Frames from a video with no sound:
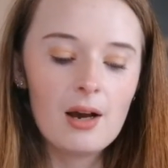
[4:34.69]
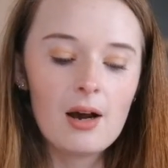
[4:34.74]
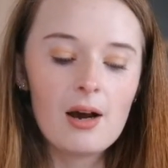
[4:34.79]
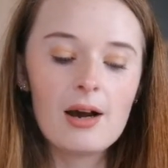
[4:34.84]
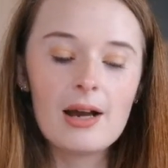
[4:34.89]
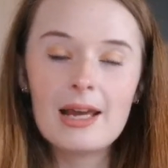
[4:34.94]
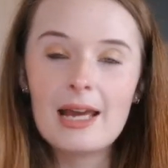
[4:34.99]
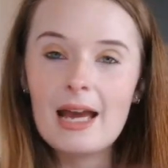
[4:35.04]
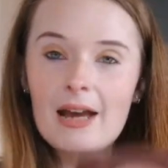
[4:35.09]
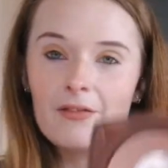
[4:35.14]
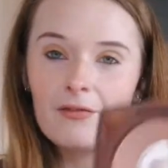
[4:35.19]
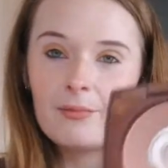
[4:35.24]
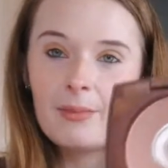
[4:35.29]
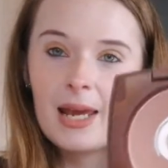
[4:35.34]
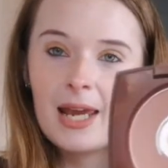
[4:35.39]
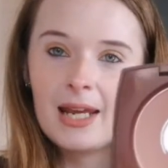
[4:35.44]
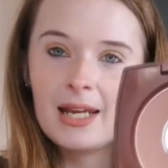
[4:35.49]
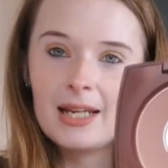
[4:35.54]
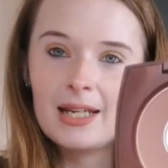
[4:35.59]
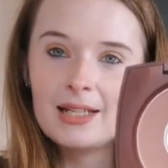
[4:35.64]
I have
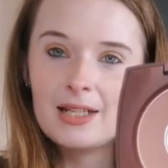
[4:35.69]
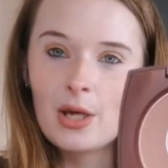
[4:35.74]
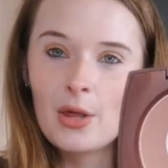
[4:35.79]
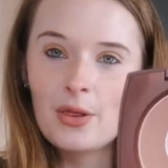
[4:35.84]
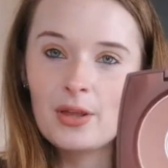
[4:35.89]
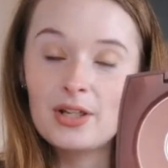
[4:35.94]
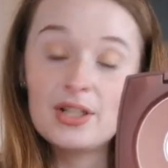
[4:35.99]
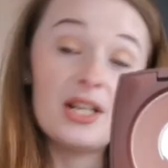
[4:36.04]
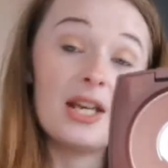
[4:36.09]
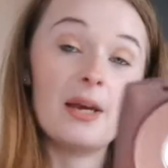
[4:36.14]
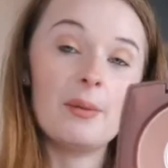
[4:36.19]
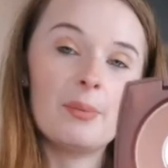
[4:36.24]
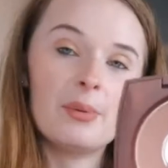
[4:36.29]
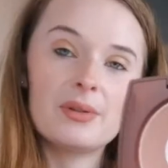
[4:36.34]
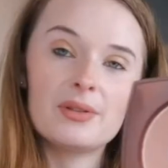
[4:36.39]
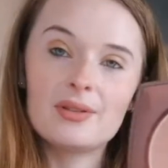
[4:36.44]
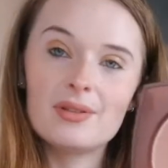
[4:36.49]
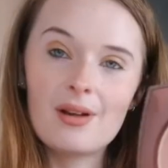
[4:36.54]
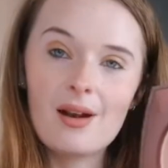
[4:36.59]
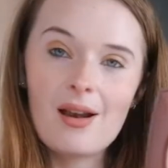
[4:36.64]
made the dip
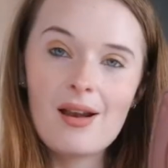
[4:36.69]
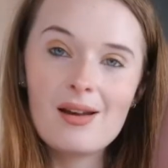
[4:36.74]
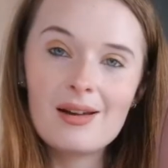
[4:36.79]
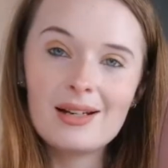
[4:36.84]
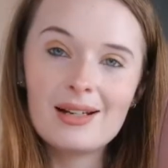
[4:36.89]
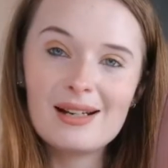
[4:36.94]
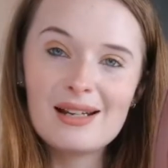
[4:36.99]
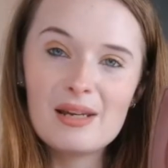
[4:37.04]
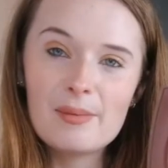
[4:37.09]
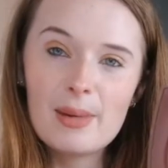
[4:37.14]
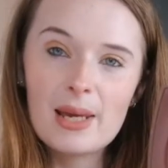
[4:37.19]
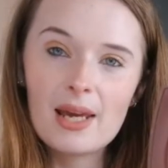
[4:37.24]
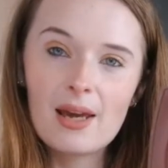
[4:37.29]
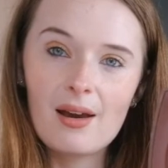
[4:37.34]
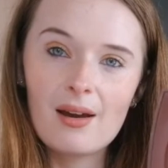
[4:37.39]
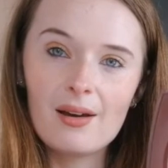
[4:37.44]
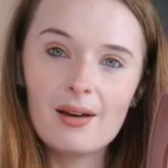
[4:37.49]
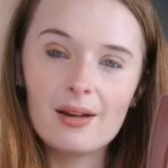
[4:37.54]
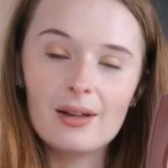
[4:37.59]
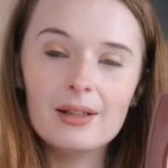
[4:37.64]
slightly
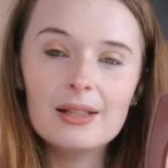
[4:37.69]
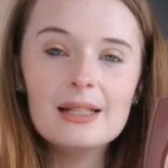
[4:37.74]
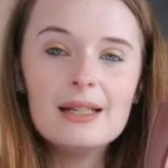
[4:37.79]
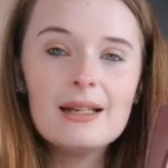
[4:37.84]
bigger.